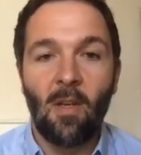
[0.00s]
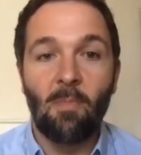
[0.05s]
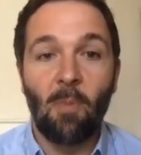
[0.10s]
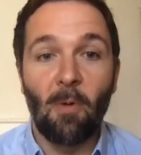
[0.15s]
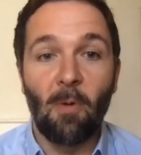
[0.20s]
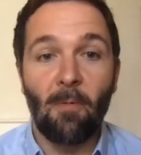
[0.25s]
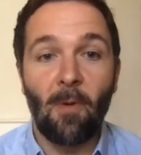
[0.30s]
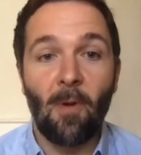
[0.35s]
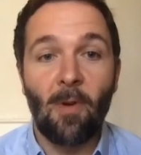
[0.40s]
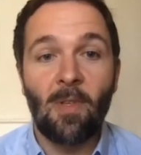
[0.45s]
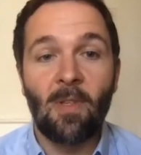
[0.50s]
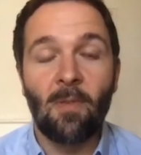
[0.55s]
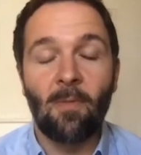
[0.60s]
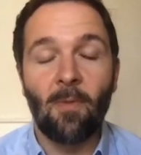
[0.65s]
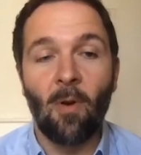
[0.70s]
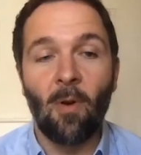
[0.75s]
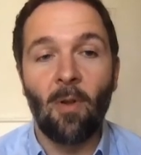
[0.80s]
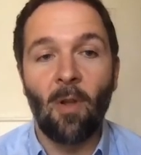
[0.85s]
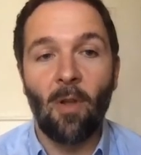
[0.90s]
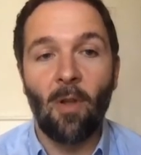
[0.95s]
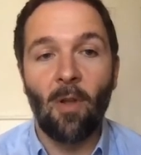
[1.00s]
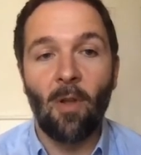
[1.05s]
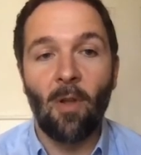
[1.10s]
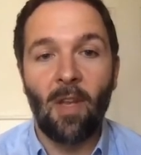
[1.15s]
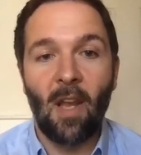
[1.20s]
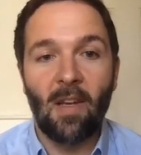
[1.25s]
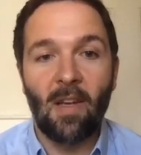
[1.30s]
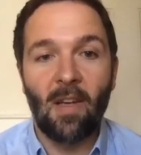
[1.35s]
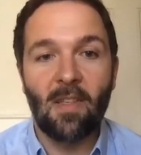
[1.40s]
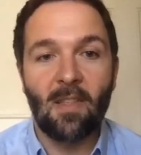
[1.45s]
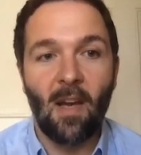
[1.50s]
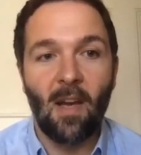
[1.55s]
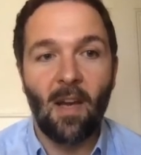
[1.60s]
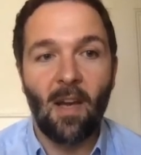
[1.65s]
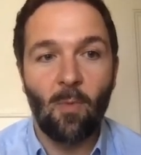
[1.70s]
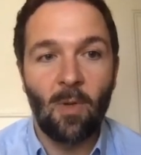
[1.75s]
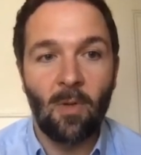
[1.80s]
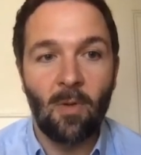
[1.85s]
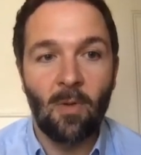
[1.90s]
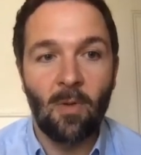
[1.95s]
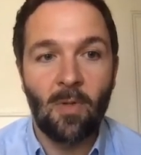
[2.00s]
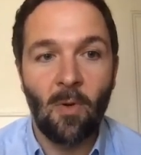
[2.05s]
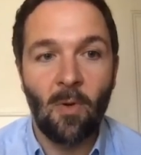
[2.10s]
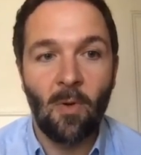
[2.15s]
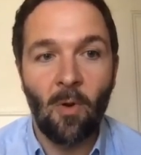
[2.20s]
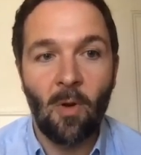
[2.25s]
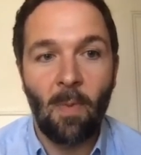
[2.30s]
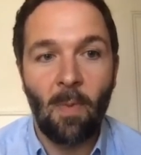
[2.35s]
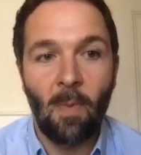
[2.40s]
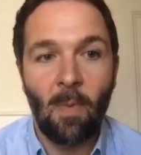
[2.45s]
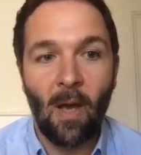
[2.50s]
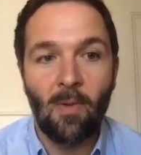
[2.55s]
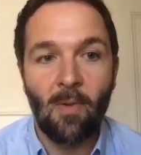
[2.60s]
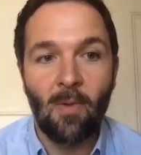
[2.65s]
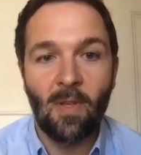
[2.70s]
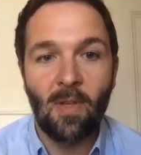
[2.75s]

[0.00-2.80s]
But first of all, on the next slide, we'll talk about